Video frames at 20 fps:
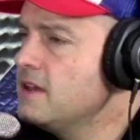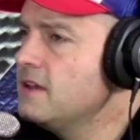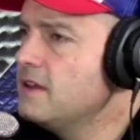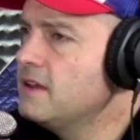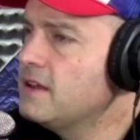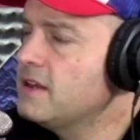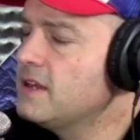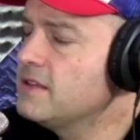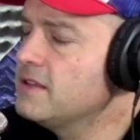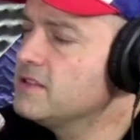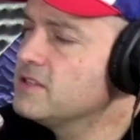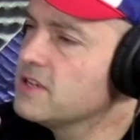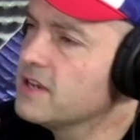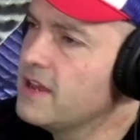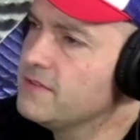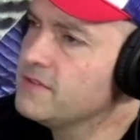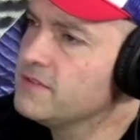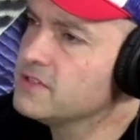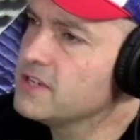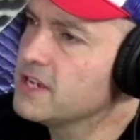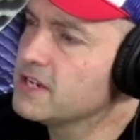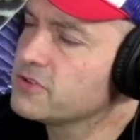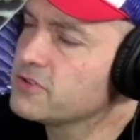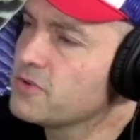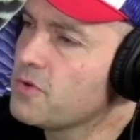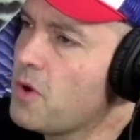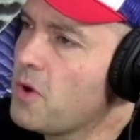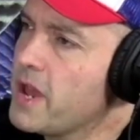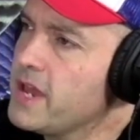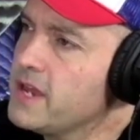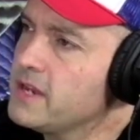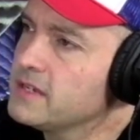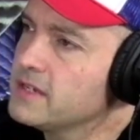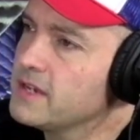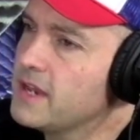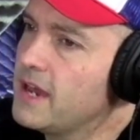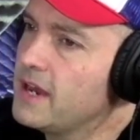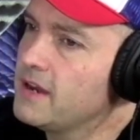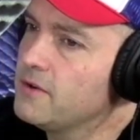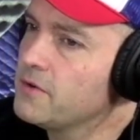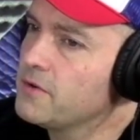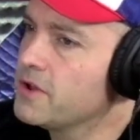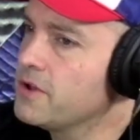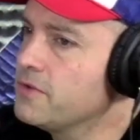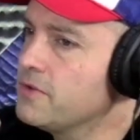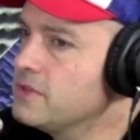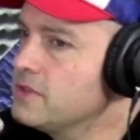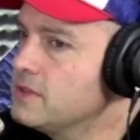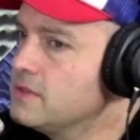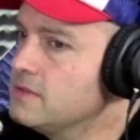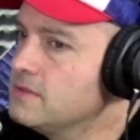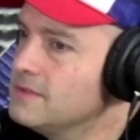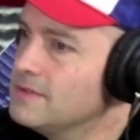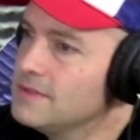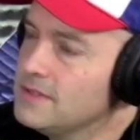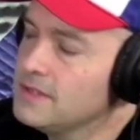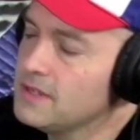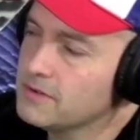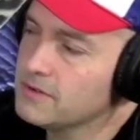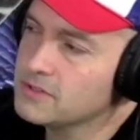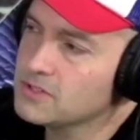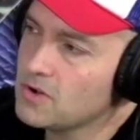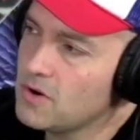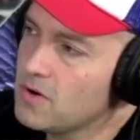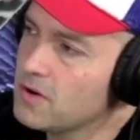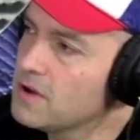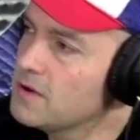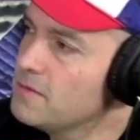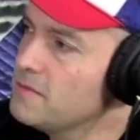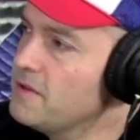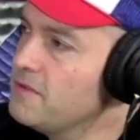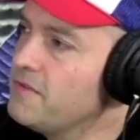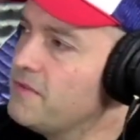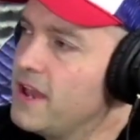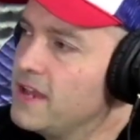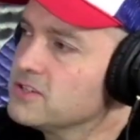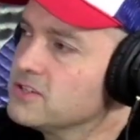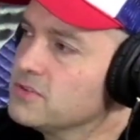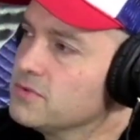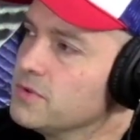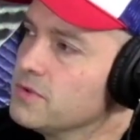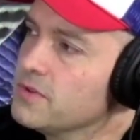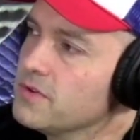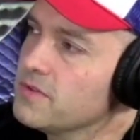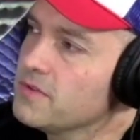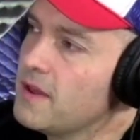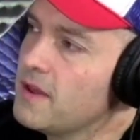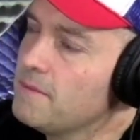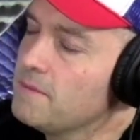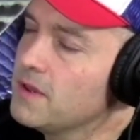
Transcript: and now that he's going to have this extra weight, I don't know, you know, it's harder to be faster when you're that